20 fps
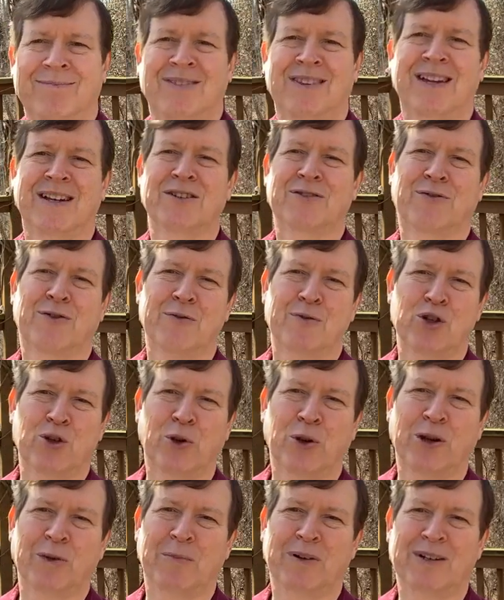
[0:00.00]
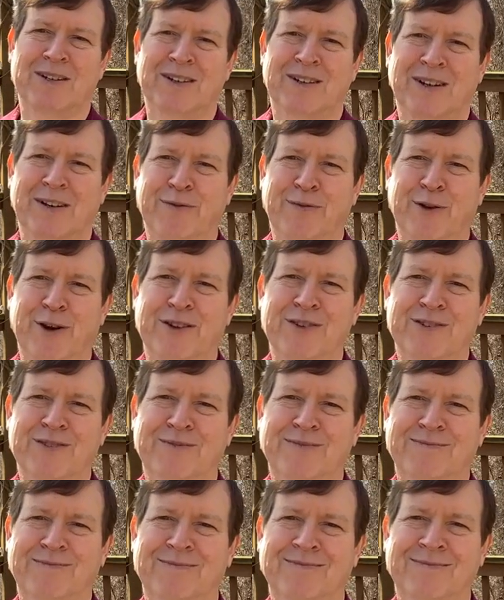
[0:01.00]
Thanks for joining me today, friends.
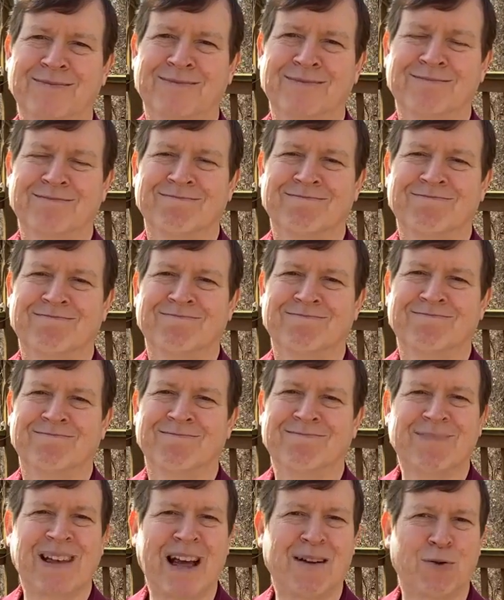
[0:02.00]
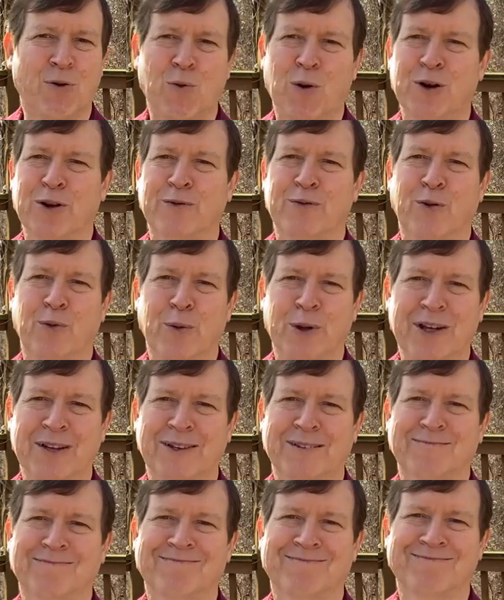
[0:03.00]
Have a wonderful week.
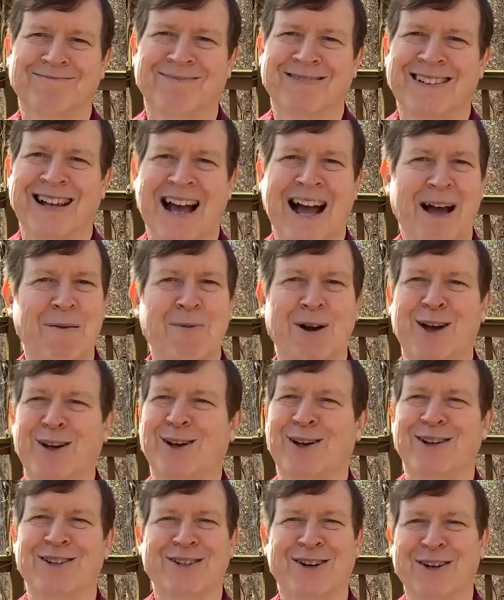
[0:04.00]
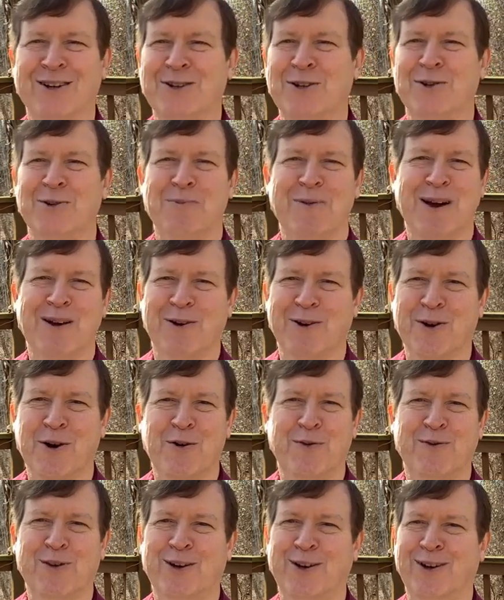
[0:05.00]
I'm not going to talk to you about
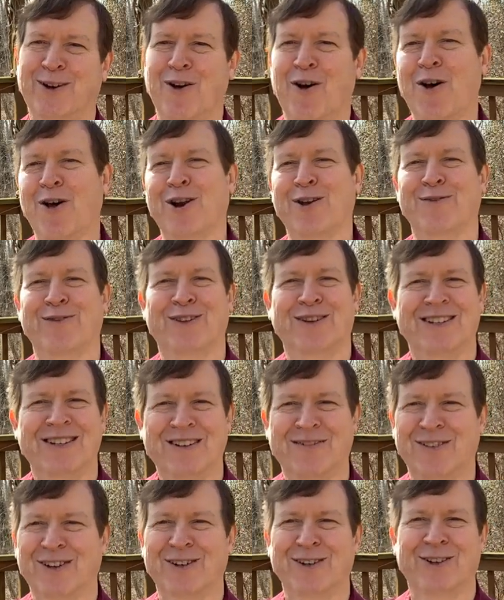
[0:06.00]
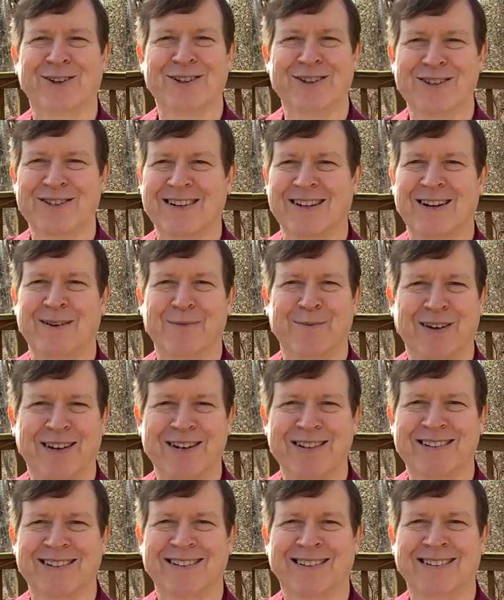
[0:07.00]
COVID and all of the difficulties that I'm
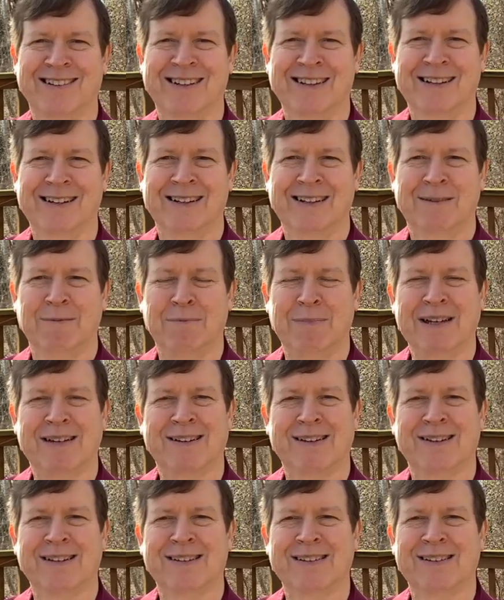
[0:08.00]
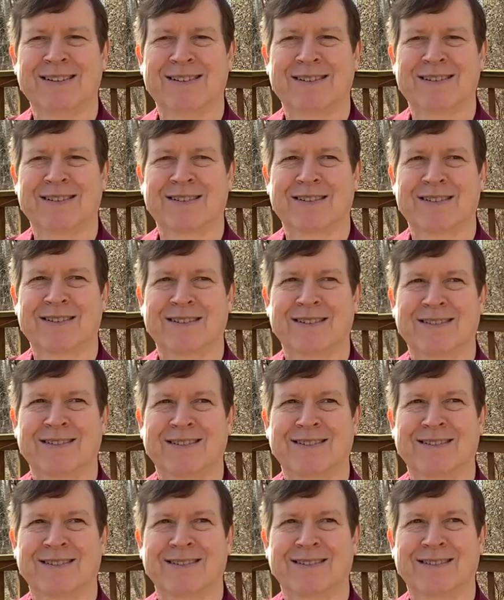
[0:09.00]
facing because
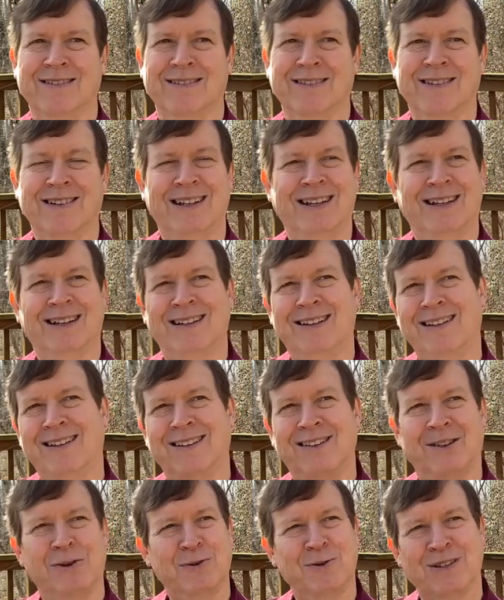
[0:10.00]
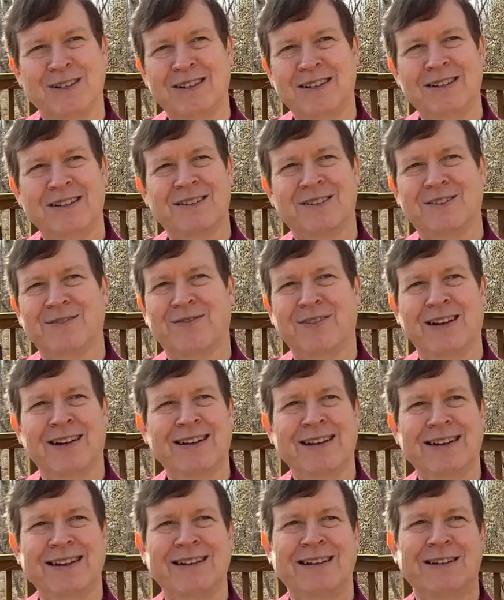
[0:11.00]
those geese
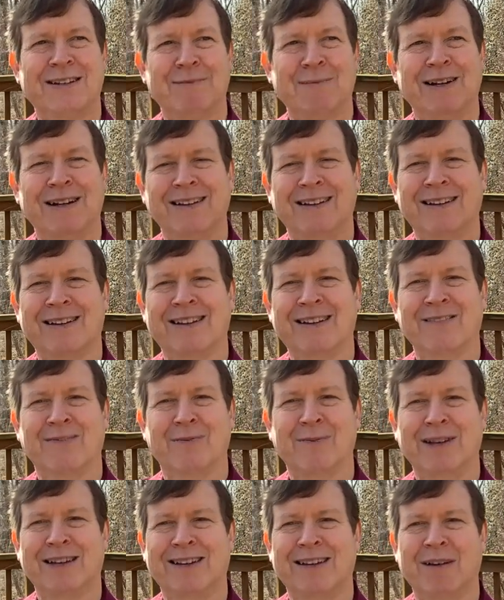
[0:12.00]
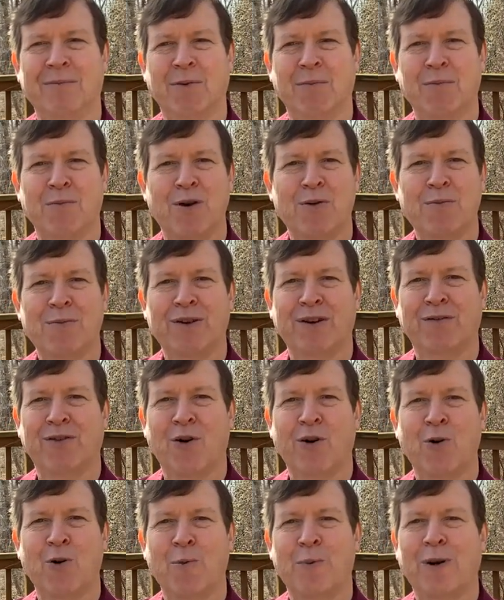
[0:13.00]
flying into my life became a moment of
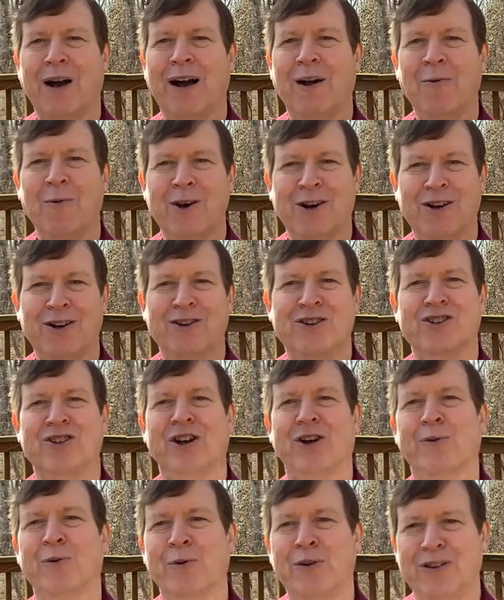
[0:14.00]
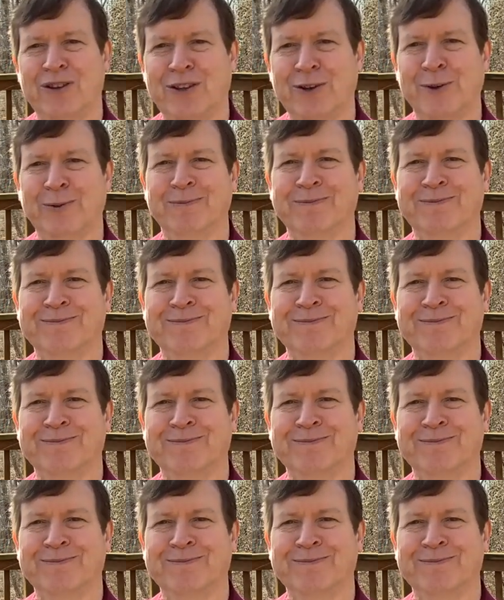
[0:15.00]
hope I wanted to share with you.